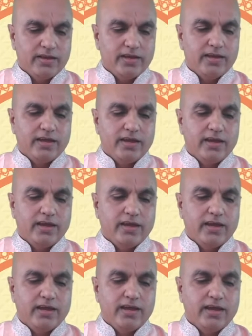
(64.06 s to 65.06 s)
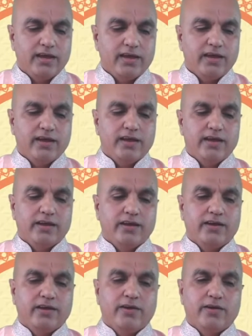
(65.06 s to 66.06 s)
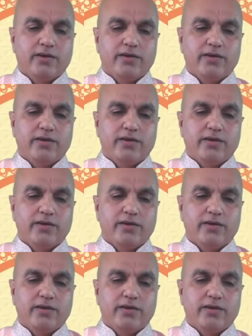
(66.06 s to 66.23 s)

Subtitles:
(silence)